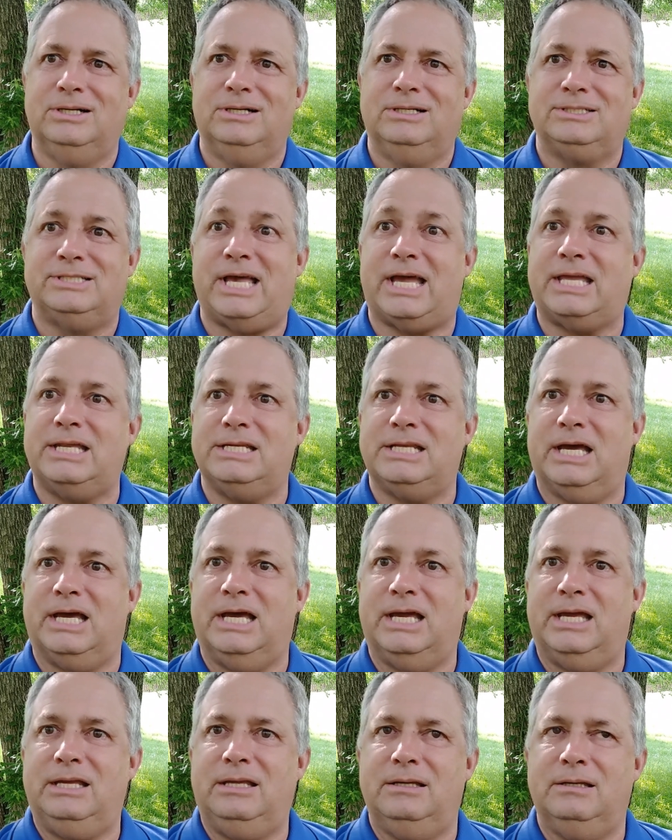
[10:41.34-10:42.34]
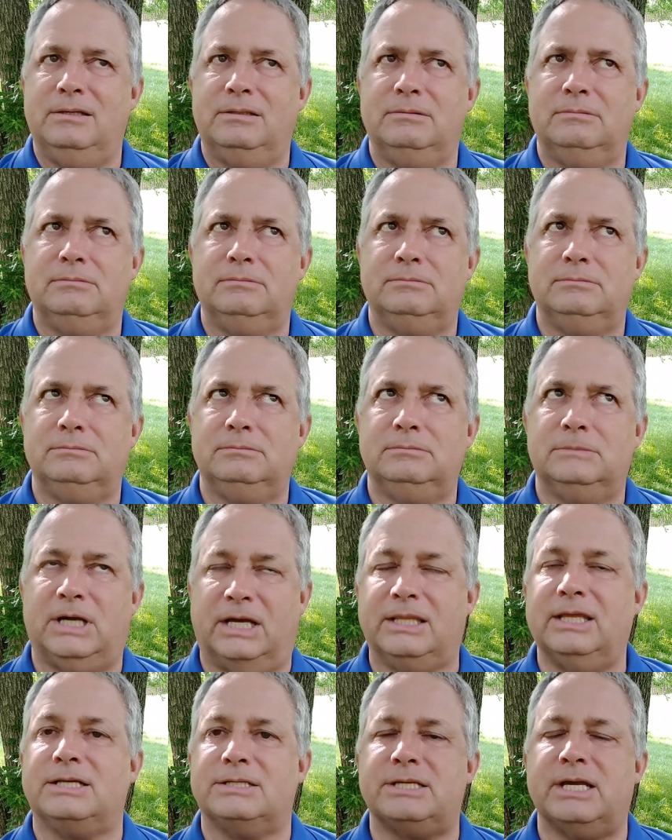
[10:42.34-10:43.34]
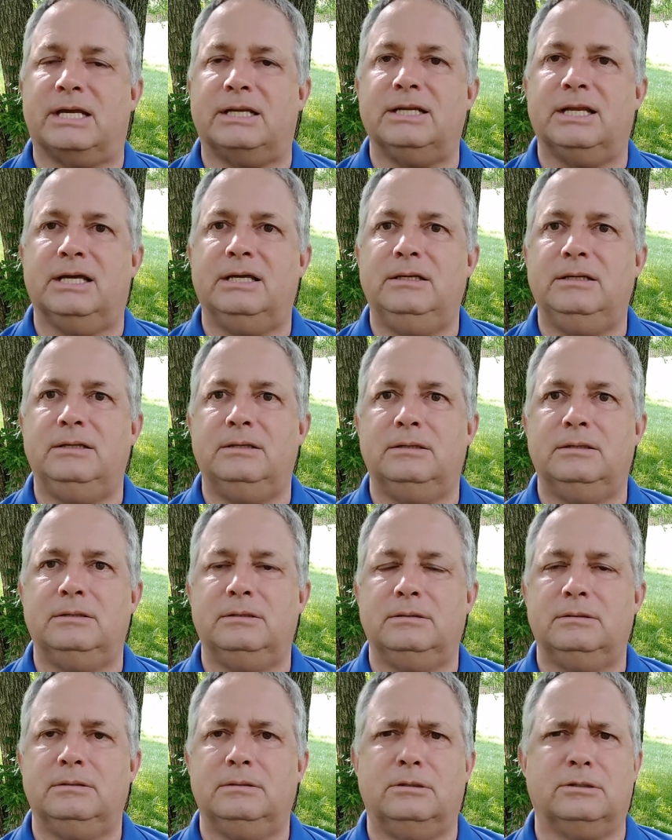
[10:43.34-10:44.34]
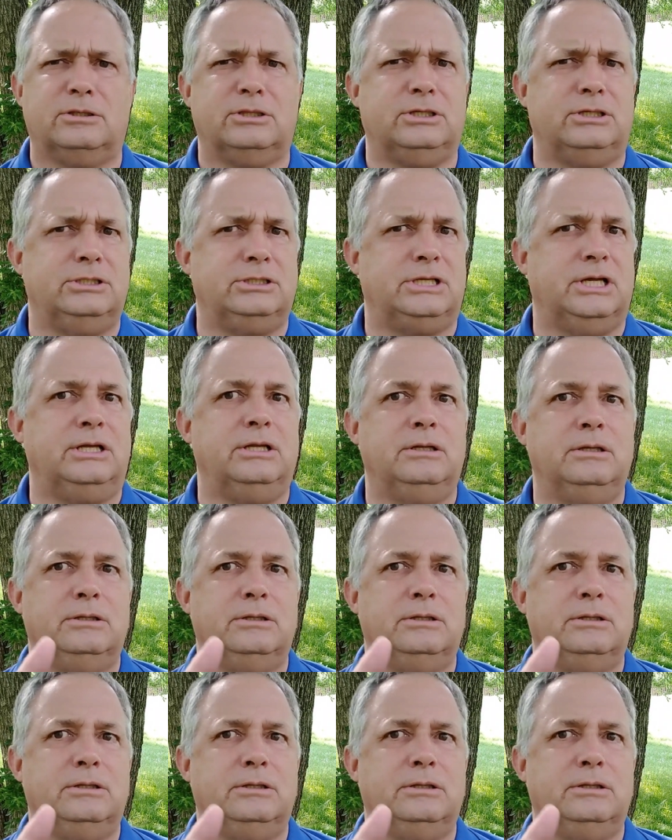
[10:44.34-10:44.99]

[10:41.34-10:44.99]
Second day, I think second day, or third day